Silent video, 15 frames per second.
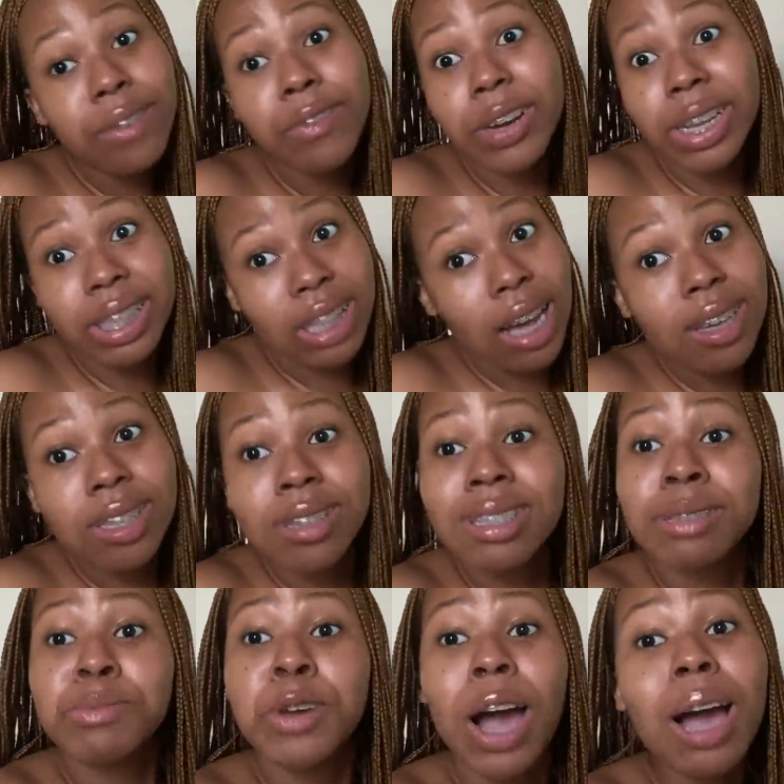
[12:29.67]
at 40,000
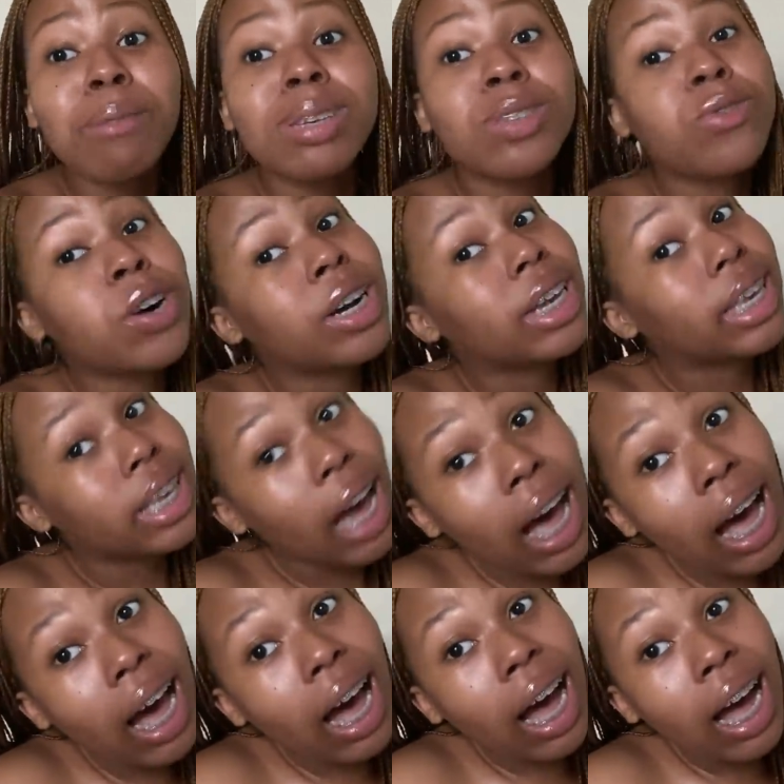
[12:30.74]
subscribers for a
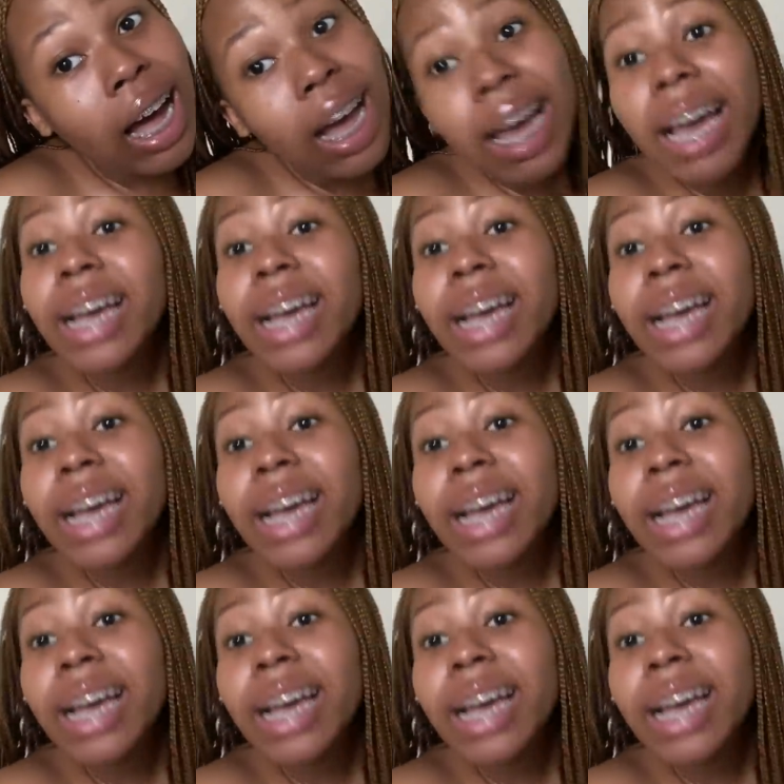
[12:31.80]
year.